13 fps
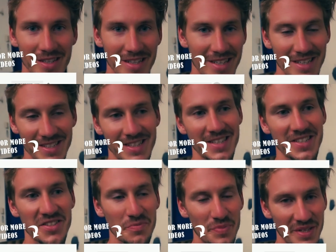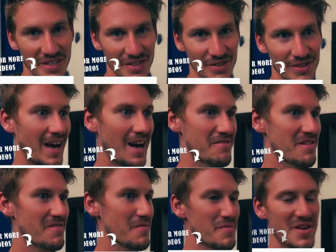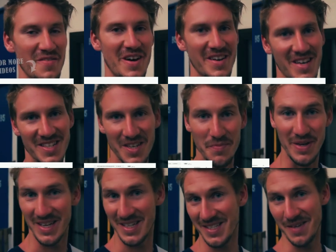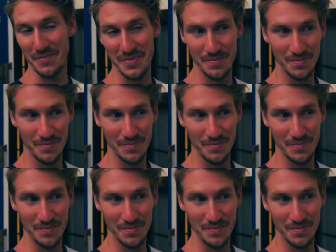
that needs to get to the pier. And we have a minivan that's gonna pick us up